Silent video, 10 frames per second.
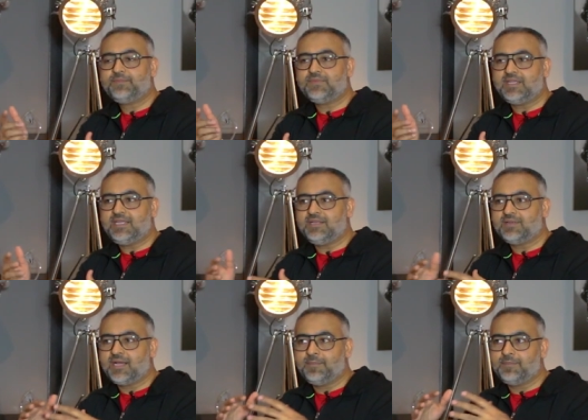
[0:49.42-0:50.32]

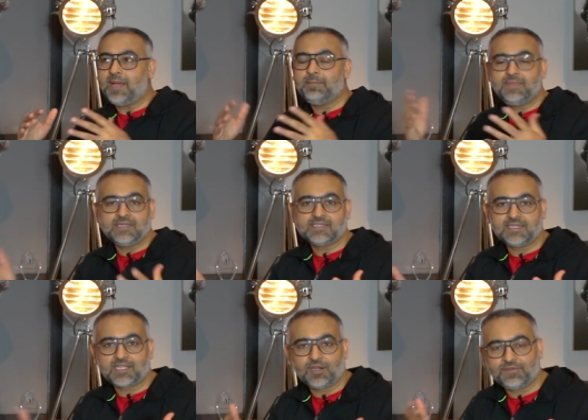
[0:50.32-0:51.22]
the um, ambience
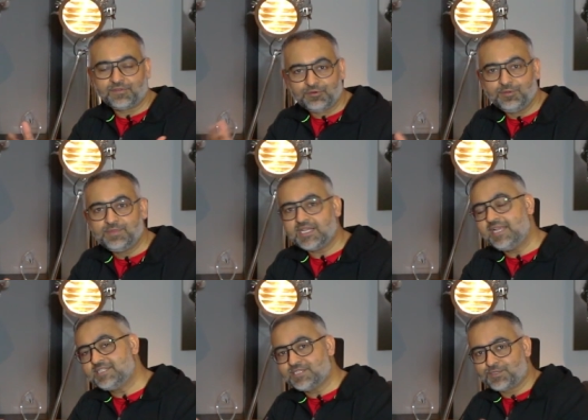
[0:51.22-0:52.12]
and the color of the room
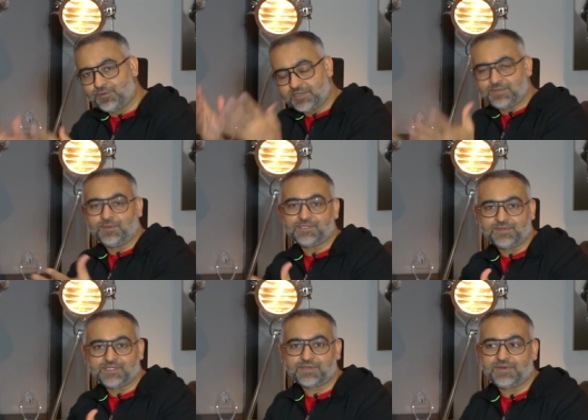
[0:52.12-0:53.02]
changes according to what's
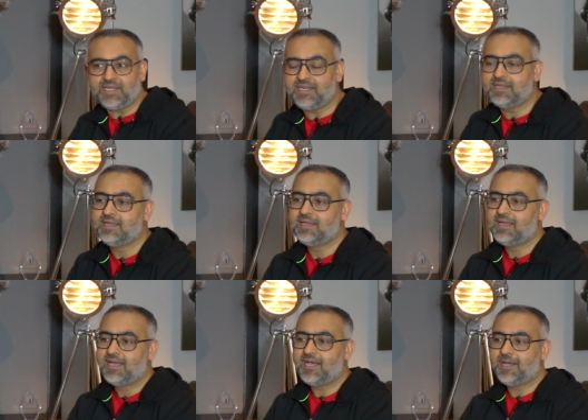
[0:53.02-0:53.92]
on the screen.
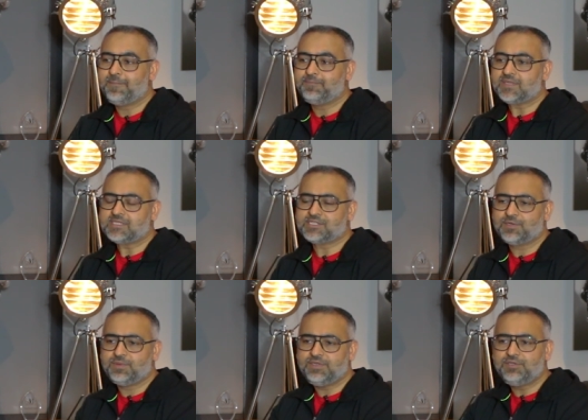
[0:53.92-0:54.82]
Um,
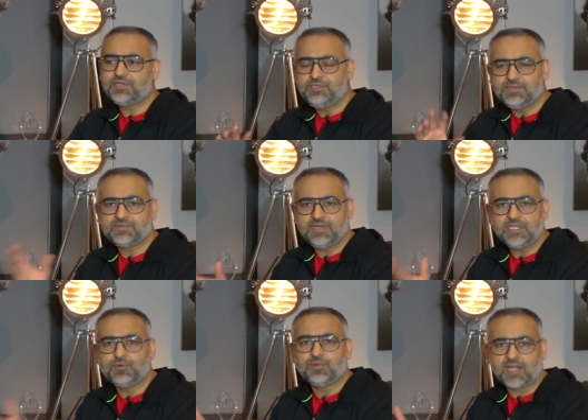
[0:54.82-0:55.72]
so you can use
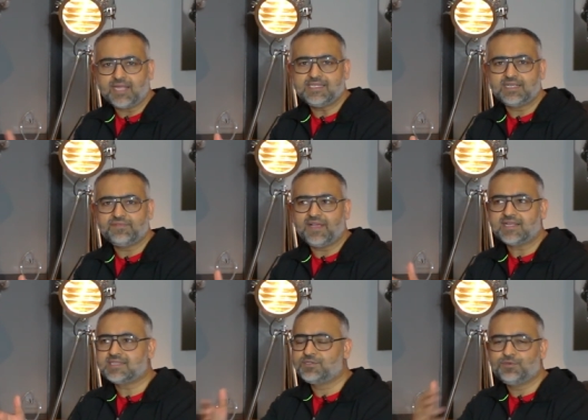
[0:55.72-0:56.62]
really cool lighting
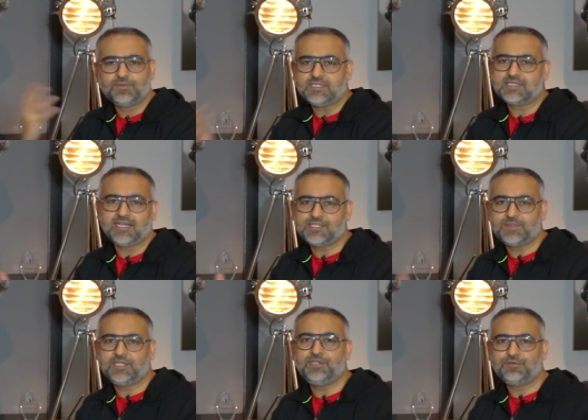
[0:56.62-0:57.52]
effects and cool designs
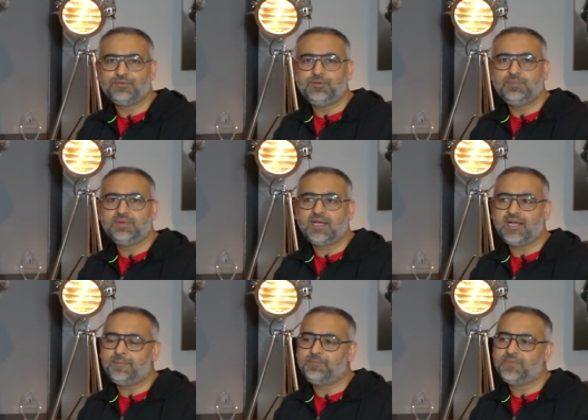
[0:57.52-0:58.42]
within your room.
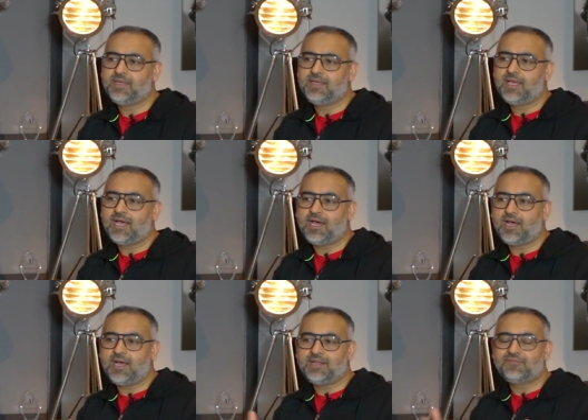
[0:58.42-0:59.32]
Um,
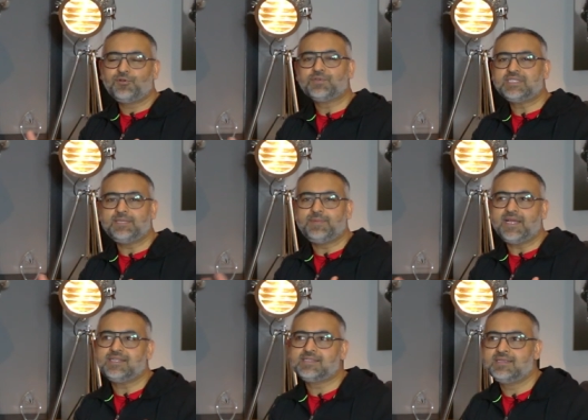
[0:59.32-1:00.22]
and of course it
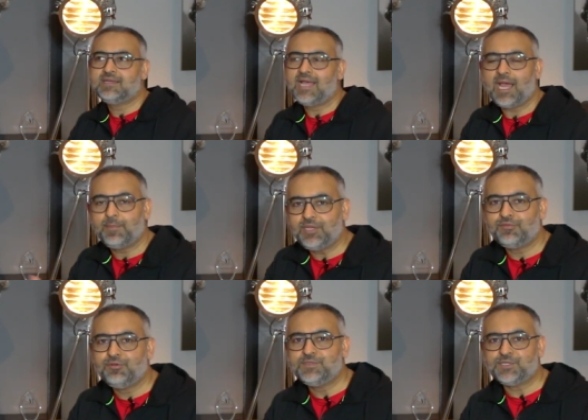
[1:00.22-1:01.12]
depends how
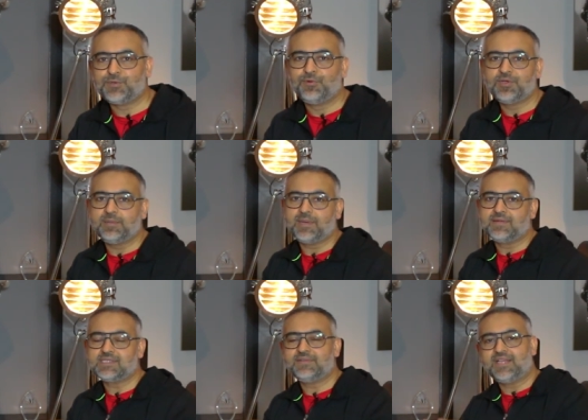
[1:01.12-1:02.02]
many rooms you're talking
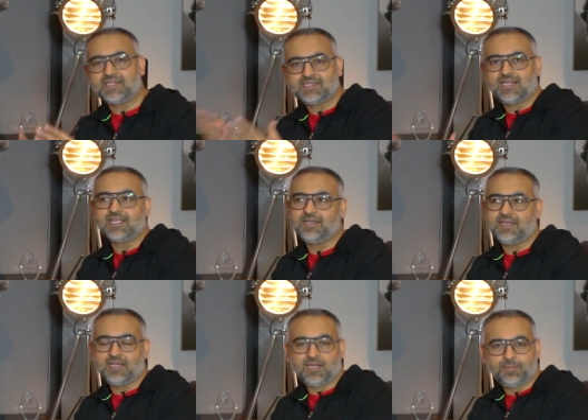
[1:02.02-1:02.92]
about. So if that's like
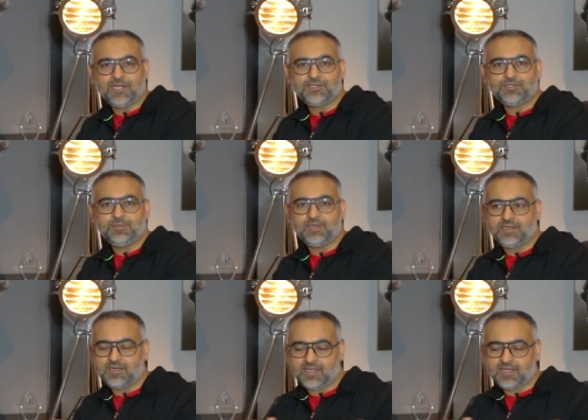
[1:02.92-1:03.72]
a, a bedroom and,